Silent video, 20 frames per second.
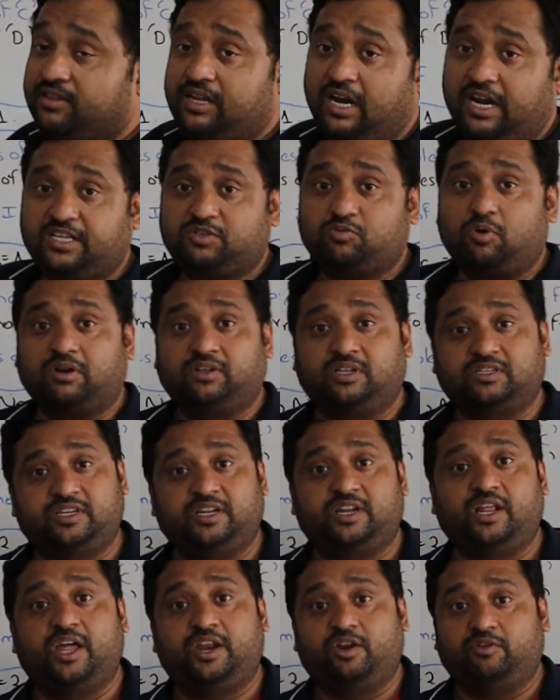That is what the
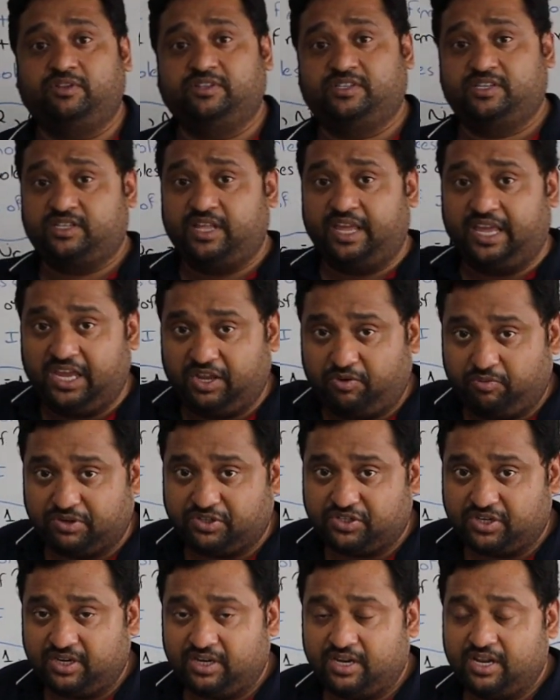scenario. This is the
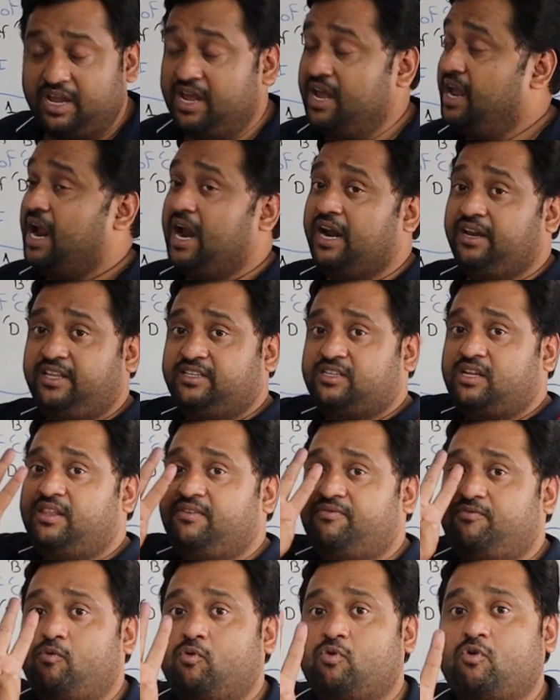equation and these are
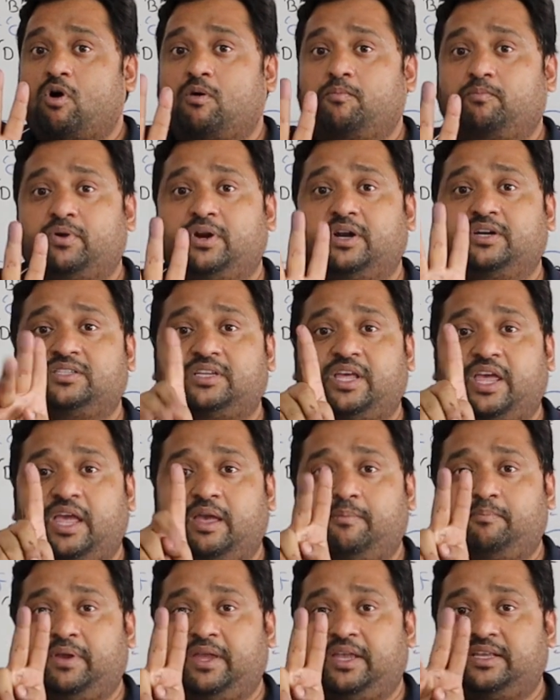the 4 components
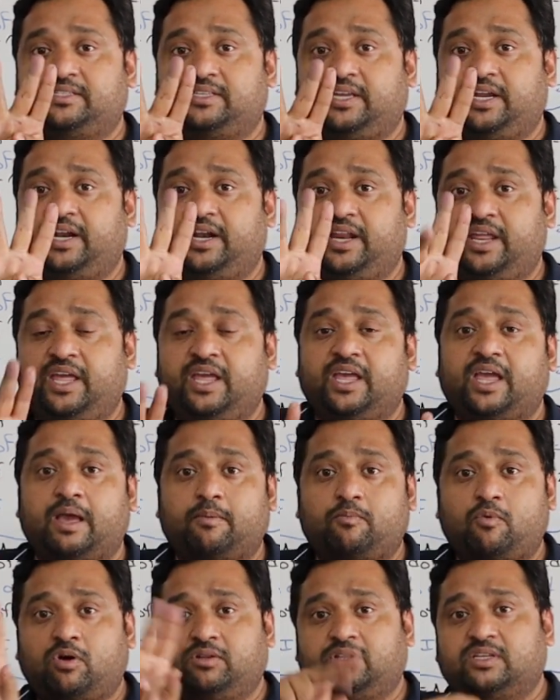A, B, C, D.
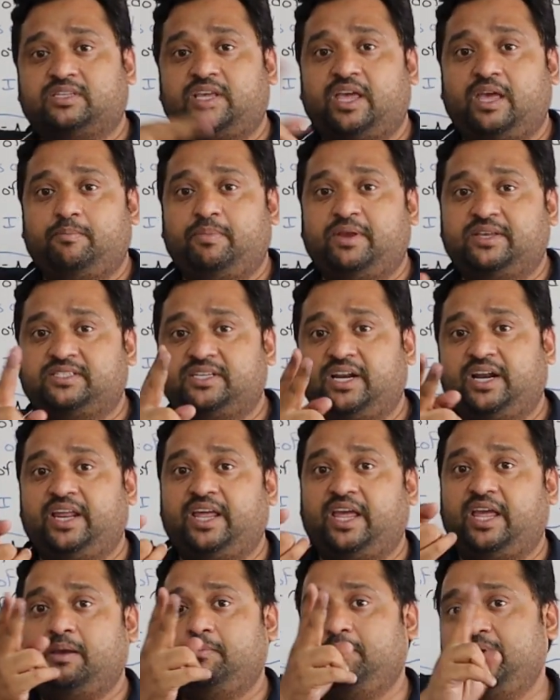Among this A, B, C, D,
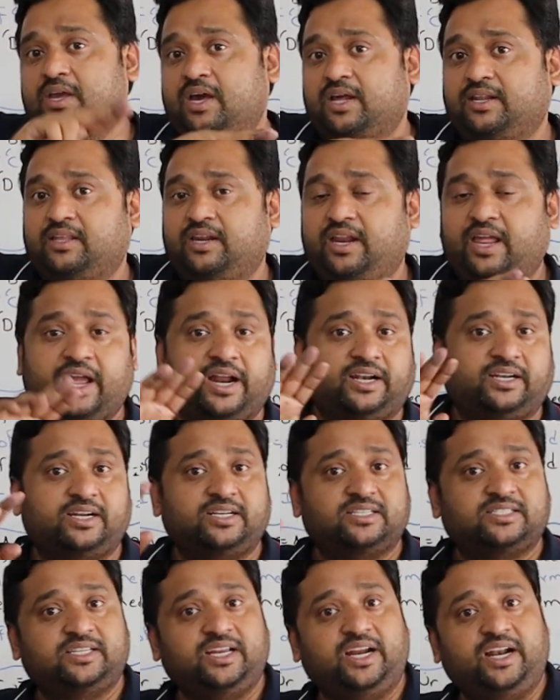A, B are the
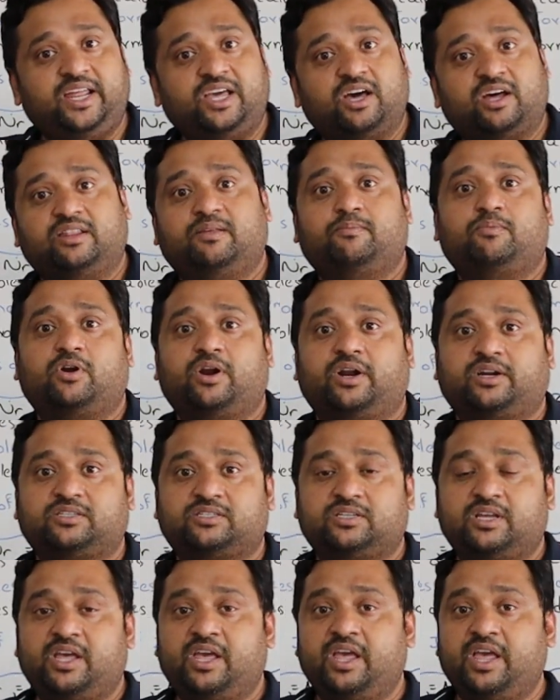reactants, C, D are the
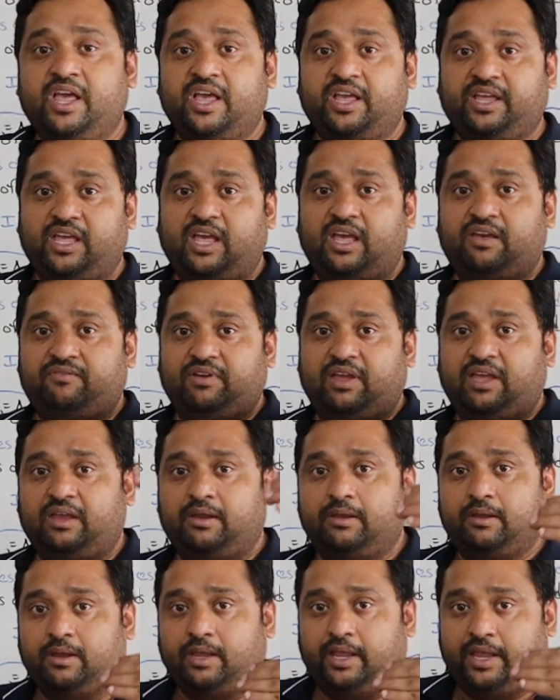products.
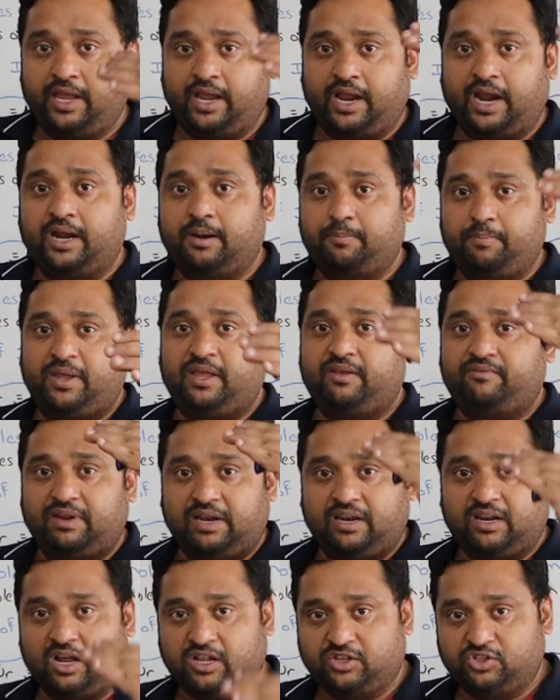A and B
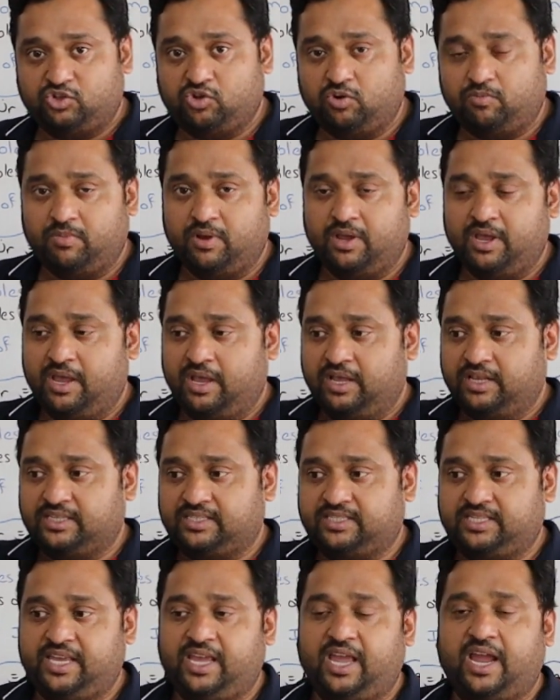will consume,
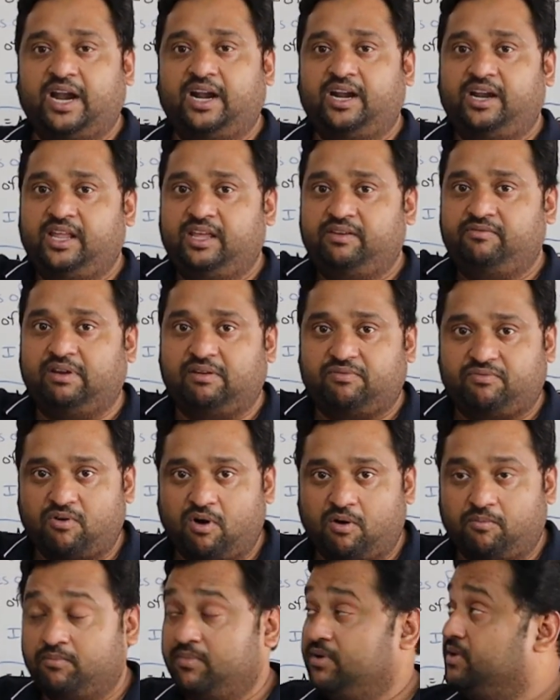C and D will
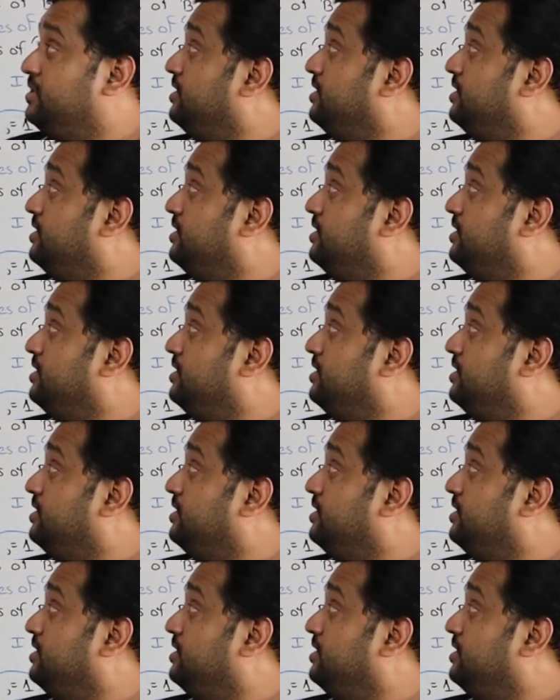form.